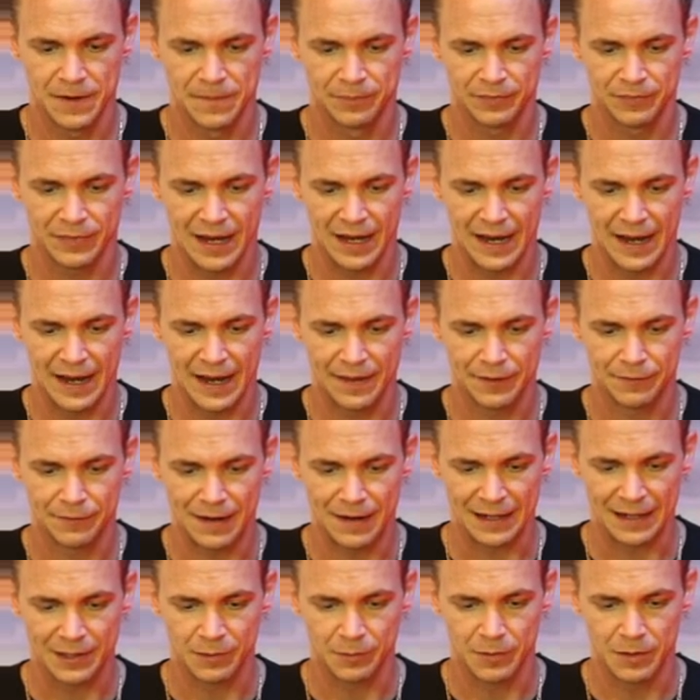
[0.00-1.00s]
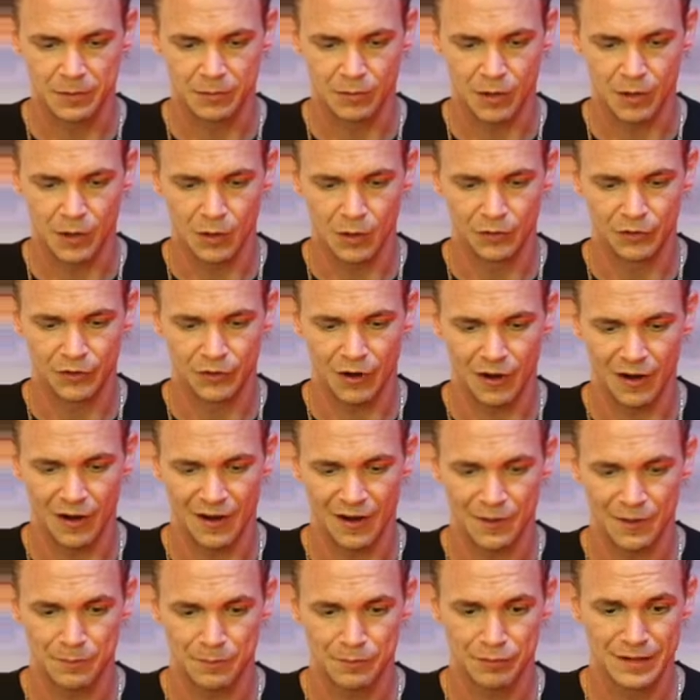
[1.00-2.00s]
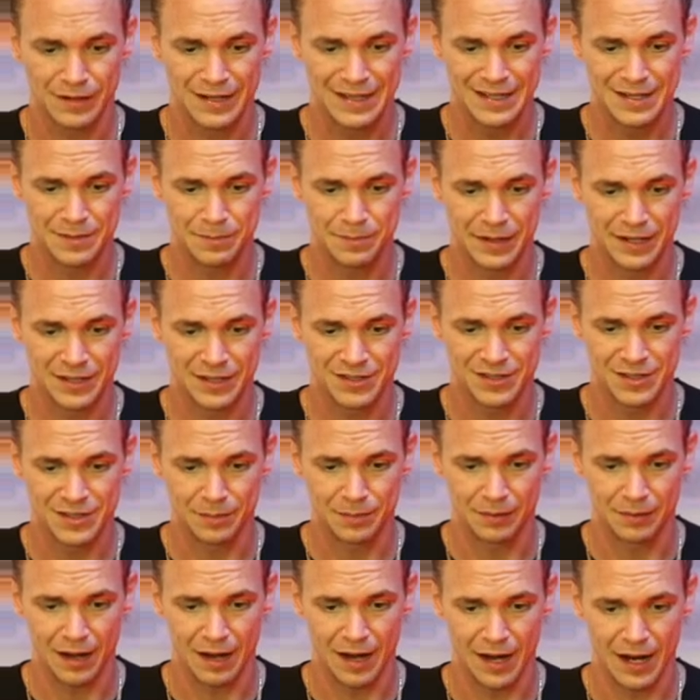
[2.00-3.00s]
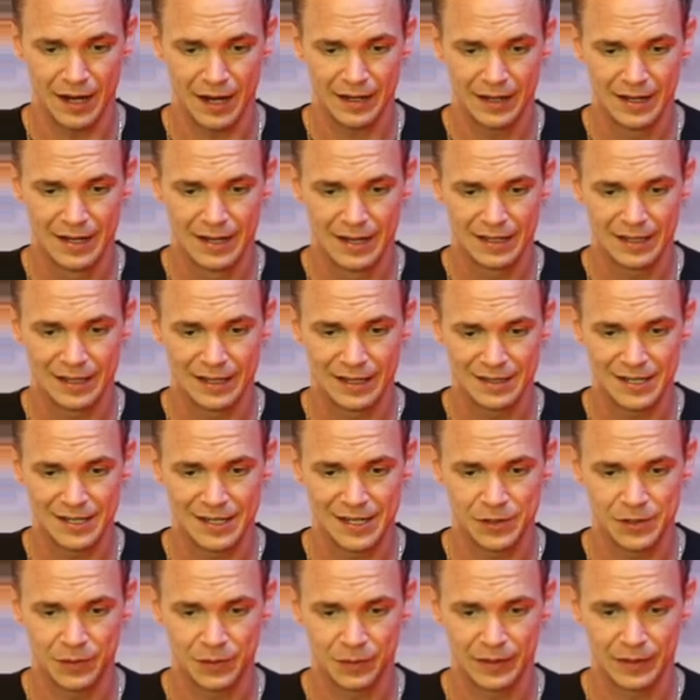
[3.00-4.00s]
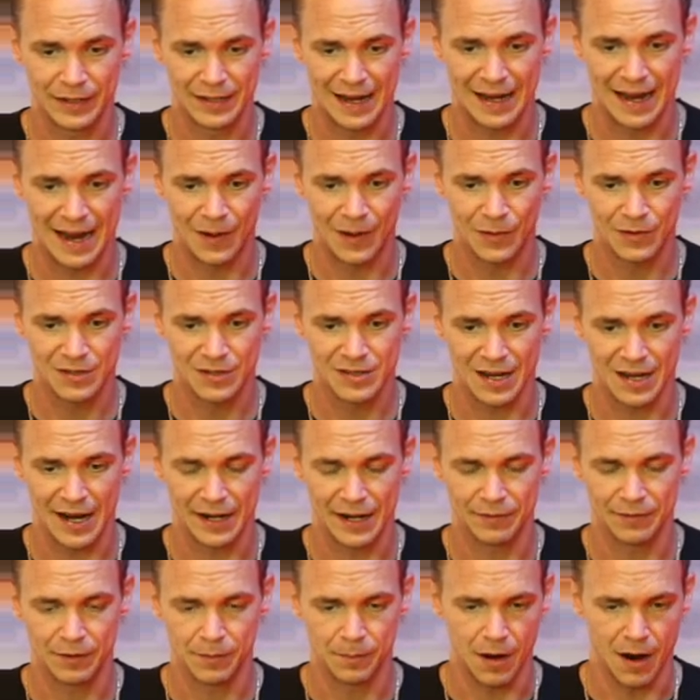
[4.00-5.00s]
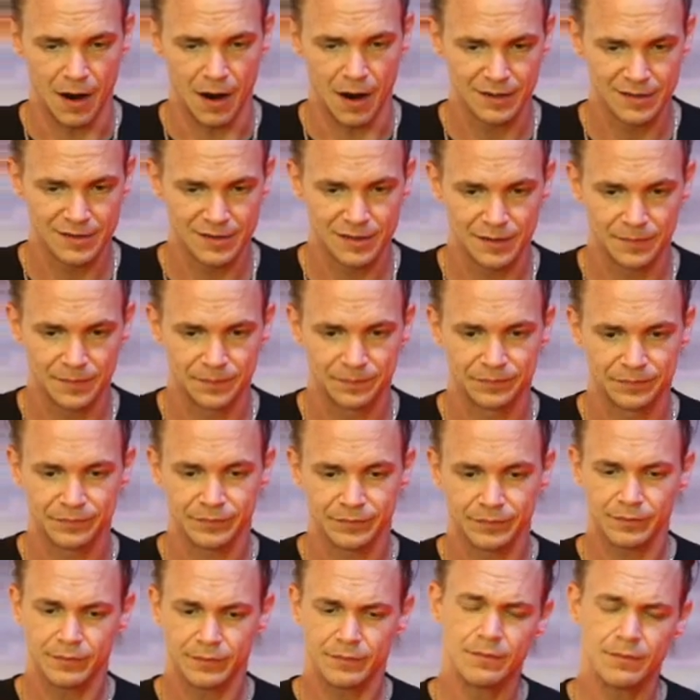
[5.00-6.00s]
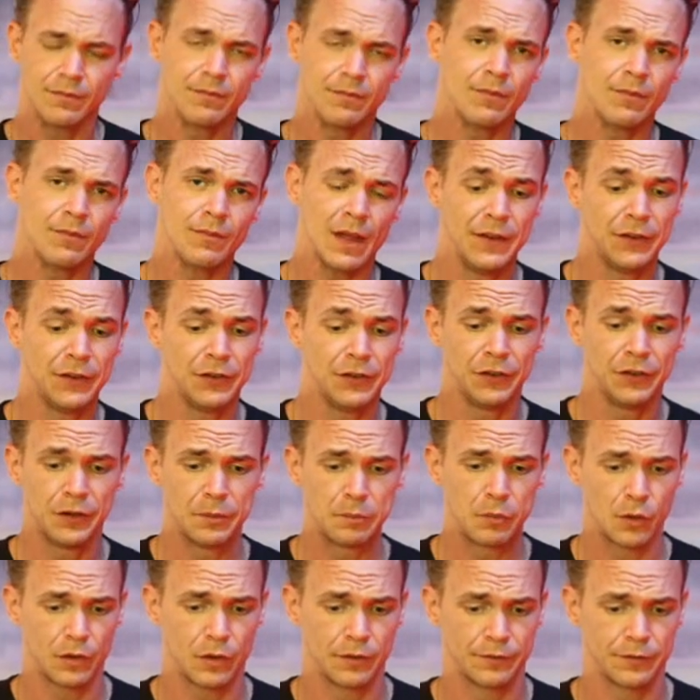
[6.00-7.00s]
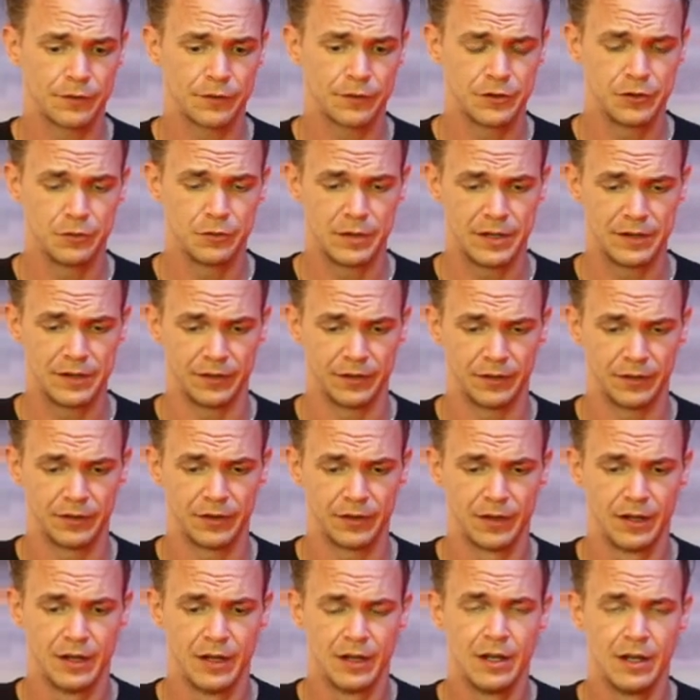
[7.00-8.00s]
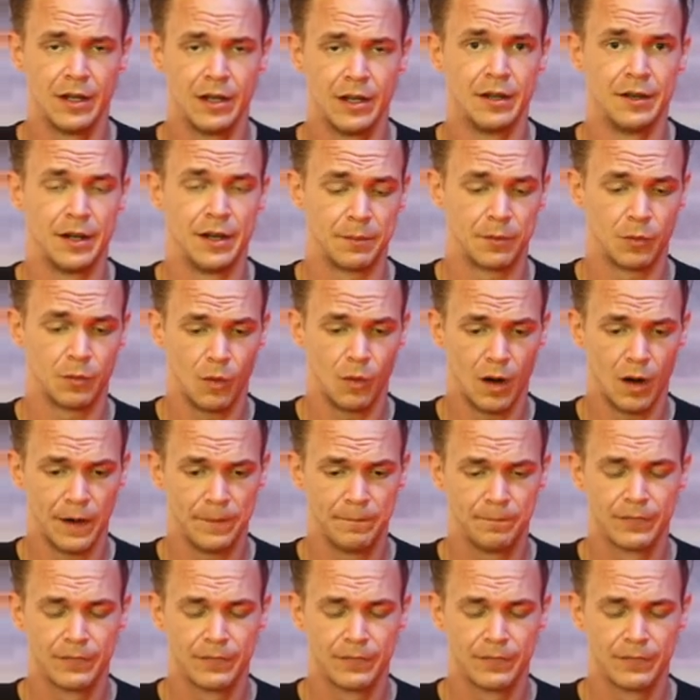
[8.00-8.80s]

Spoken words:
and the fact that we rose on pretty diminished supply continually outside of the box. This is important for two reasons. Number one,